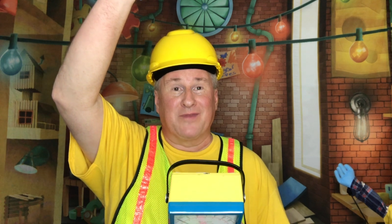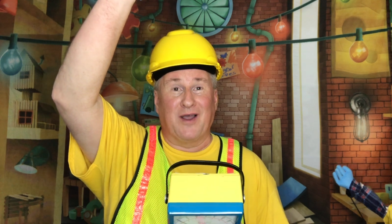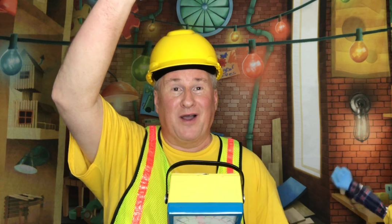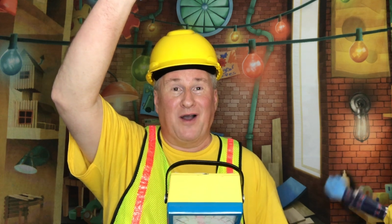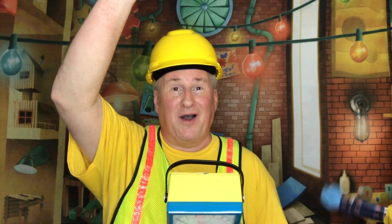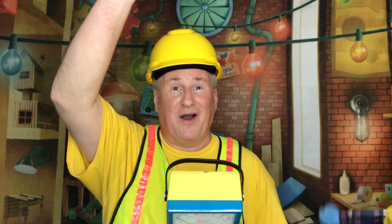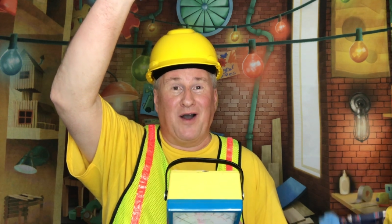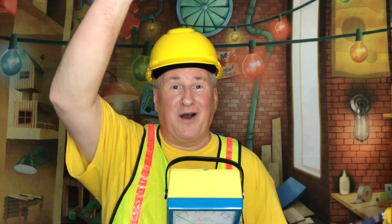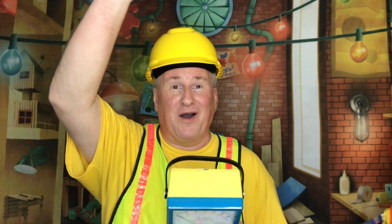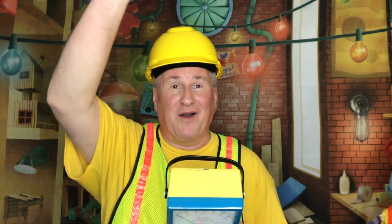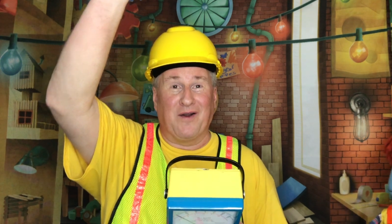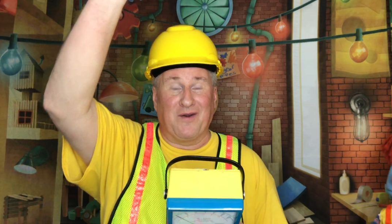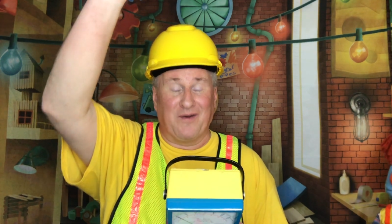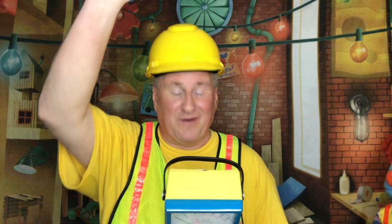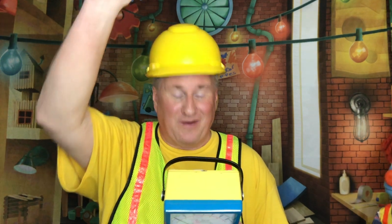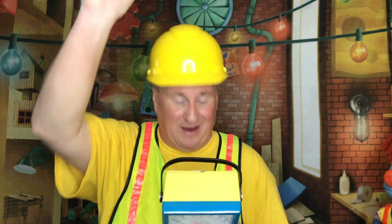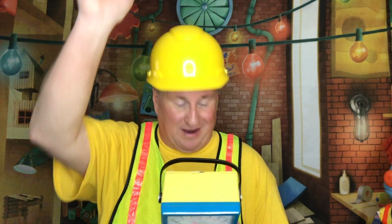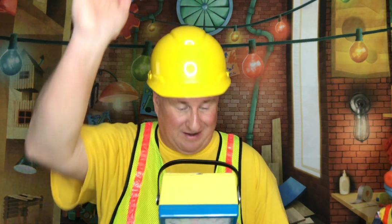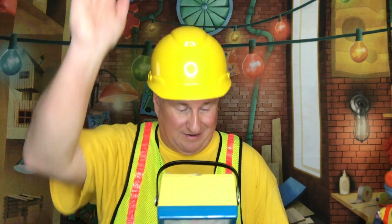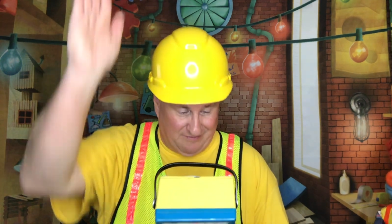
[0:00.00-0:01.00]
All
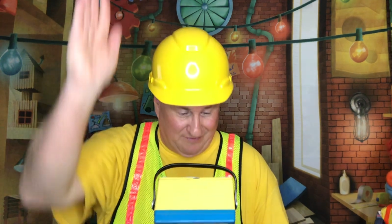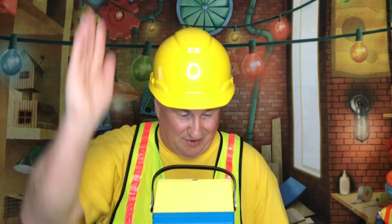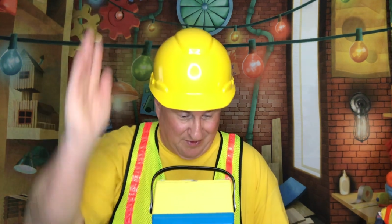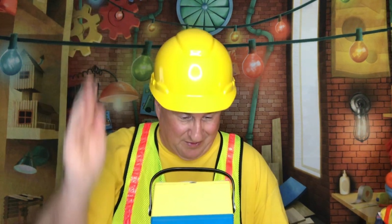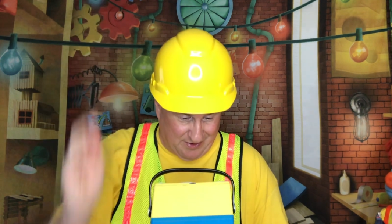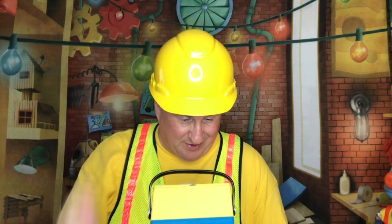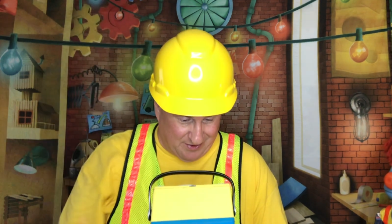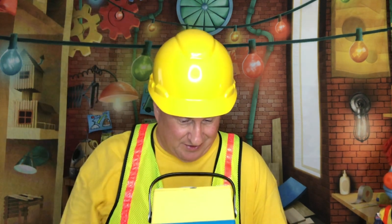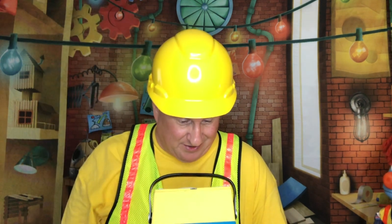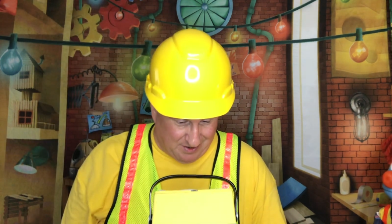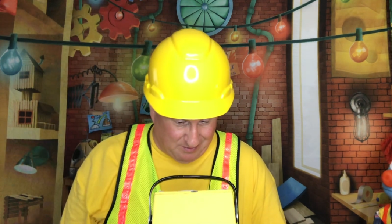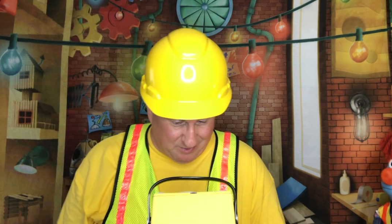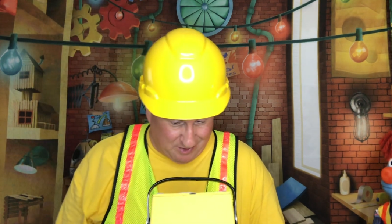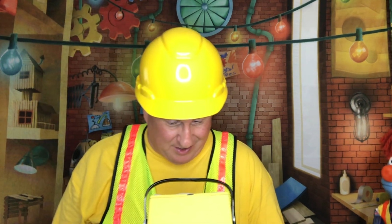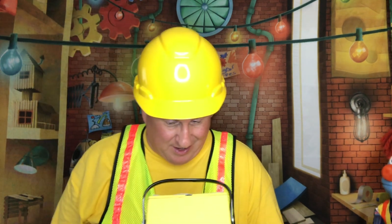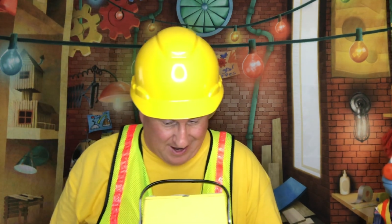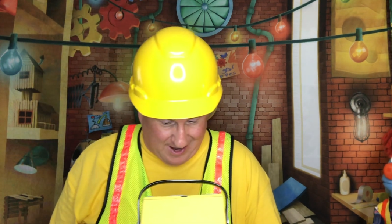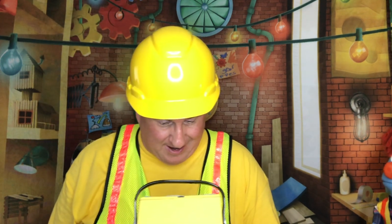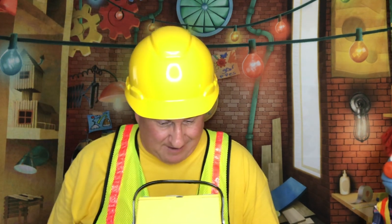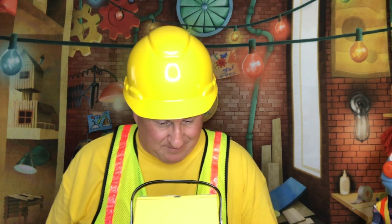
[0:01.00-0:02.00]
right, very good. Number
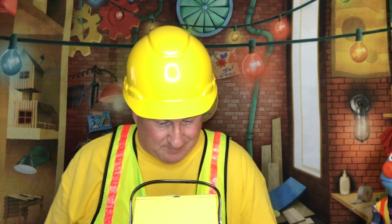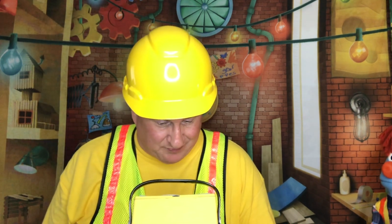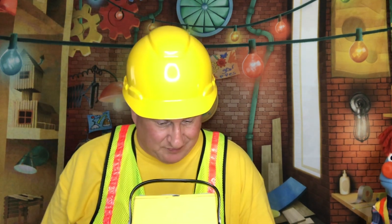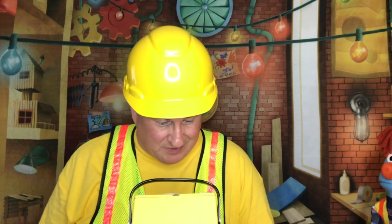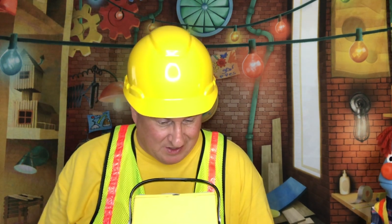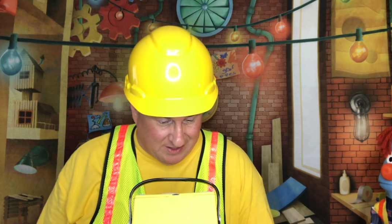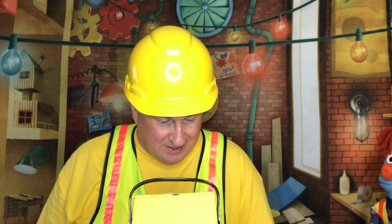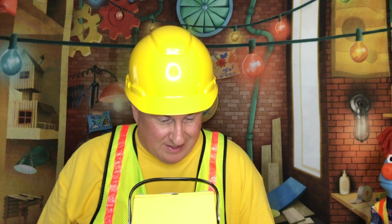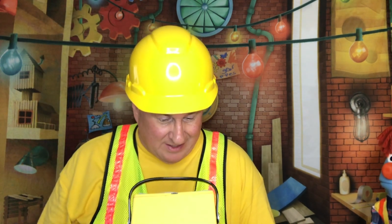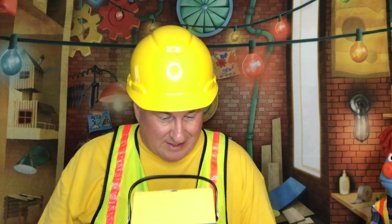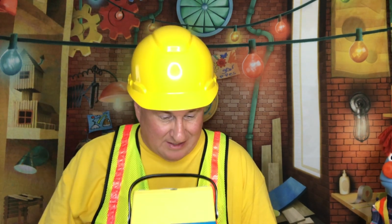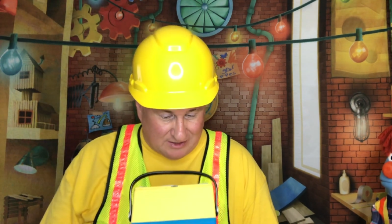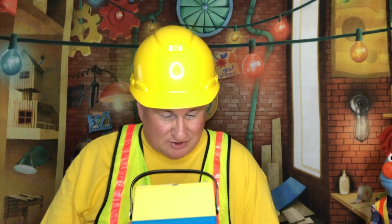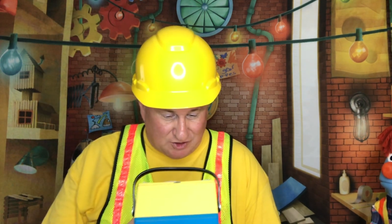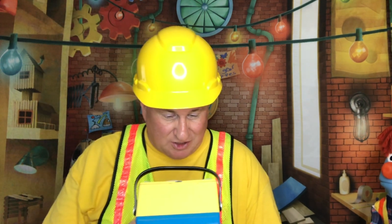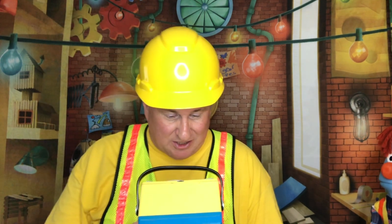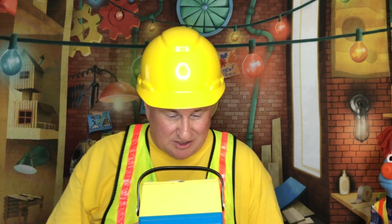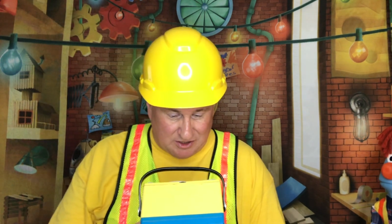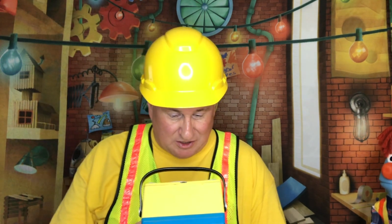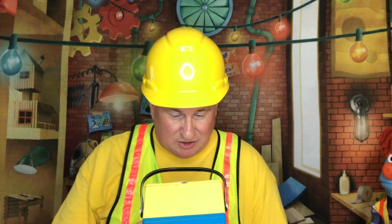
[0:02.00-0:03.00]
nine,
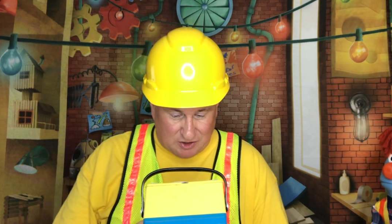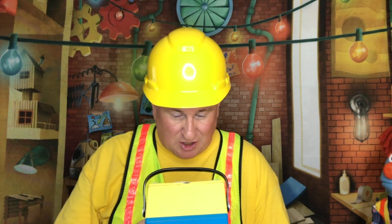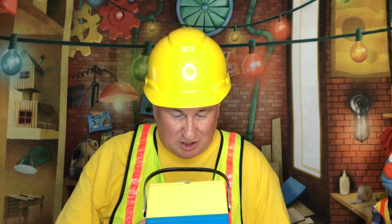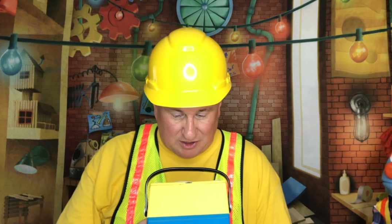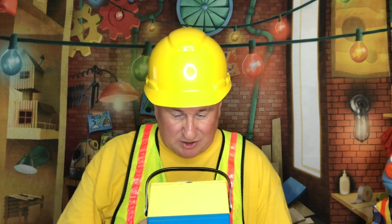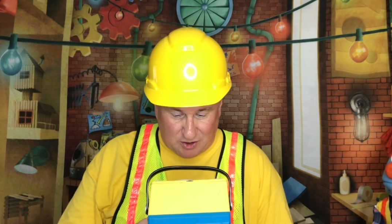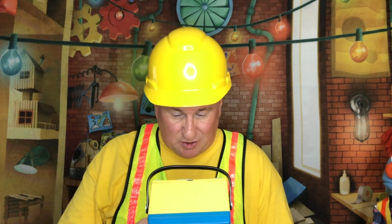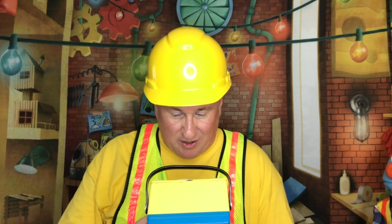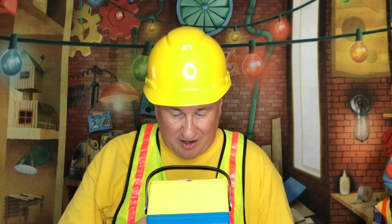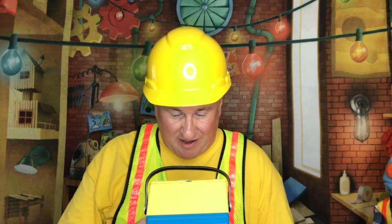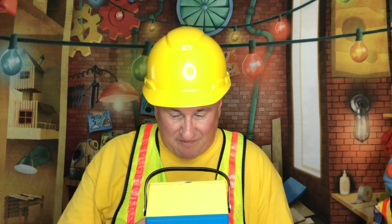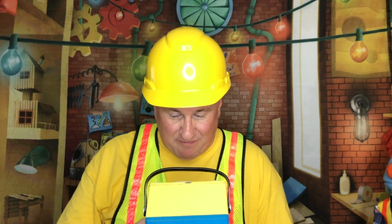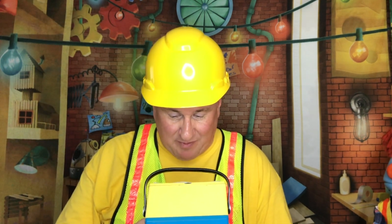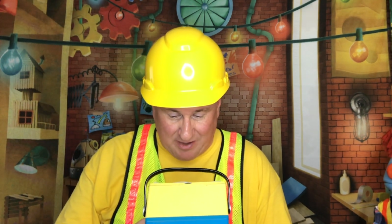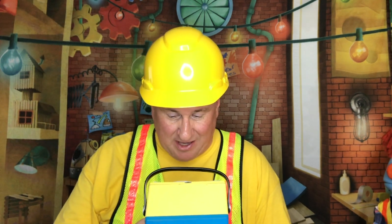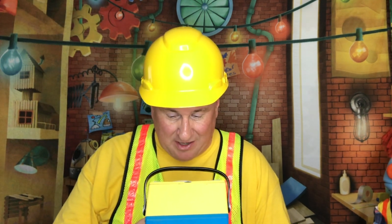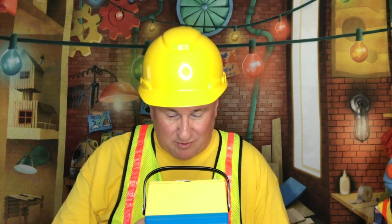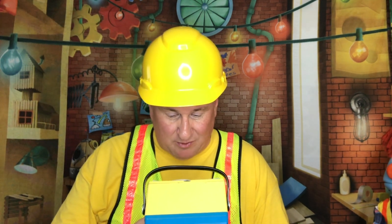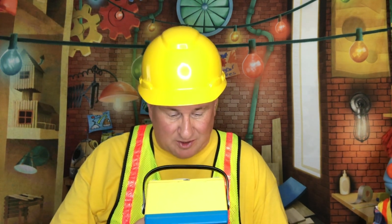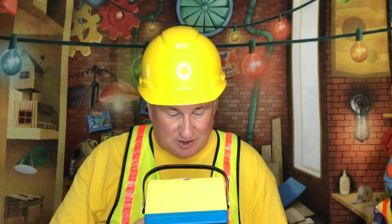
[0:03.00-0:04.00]
Jesus also gave
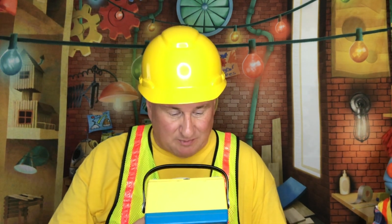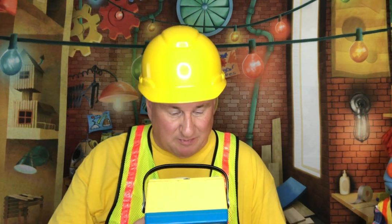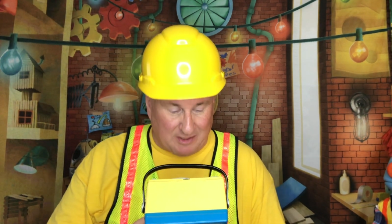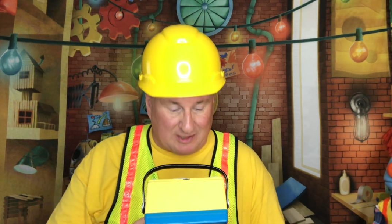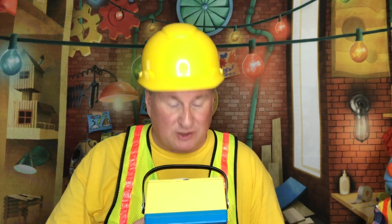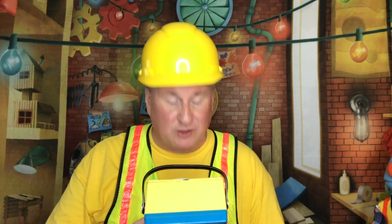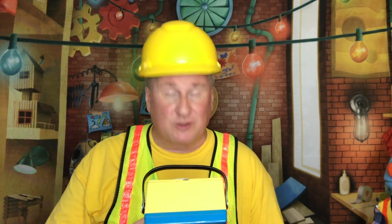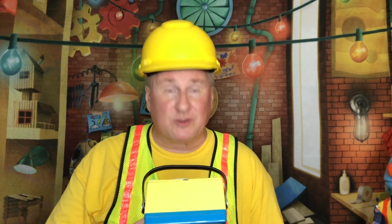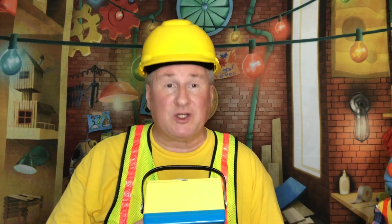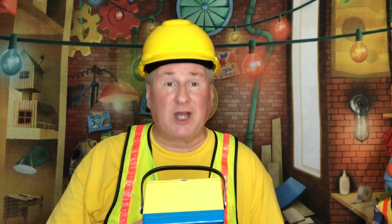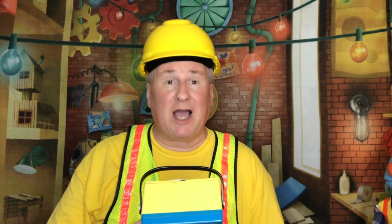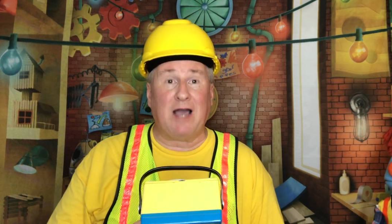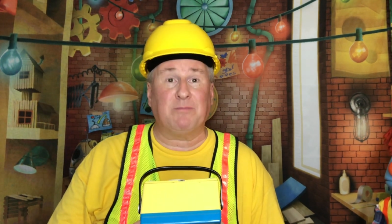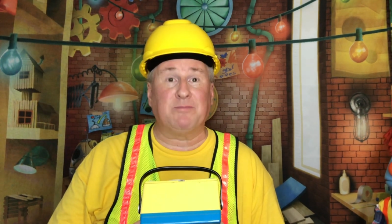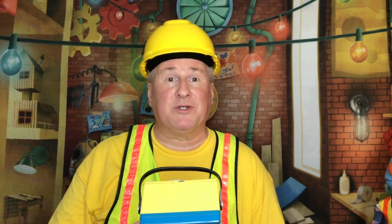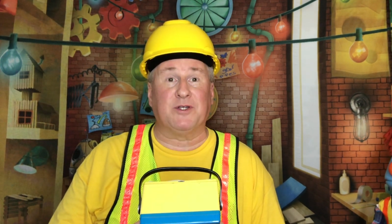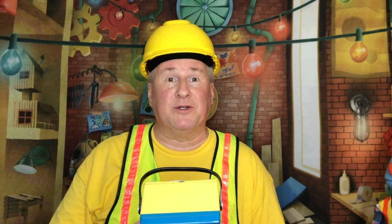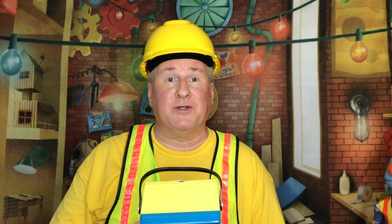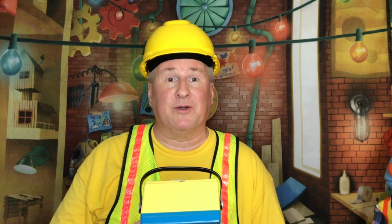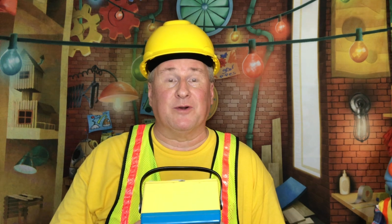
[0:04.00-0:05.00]
Peter a special job
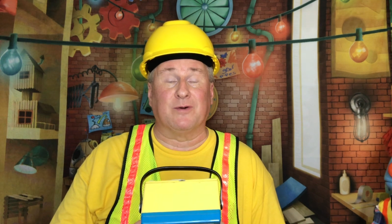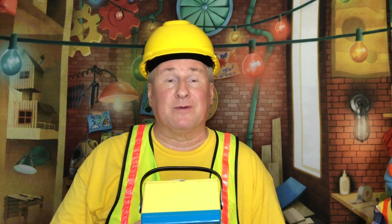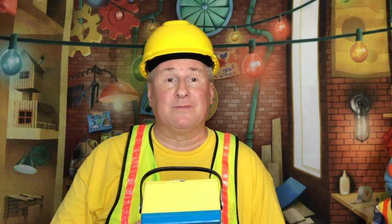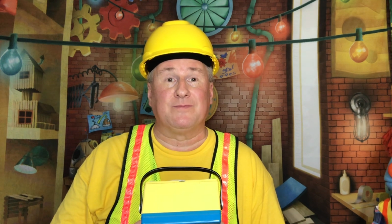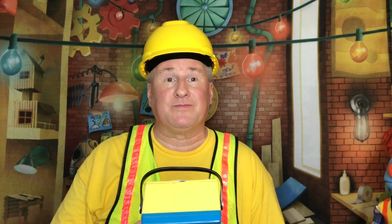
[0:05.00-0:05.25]
to do.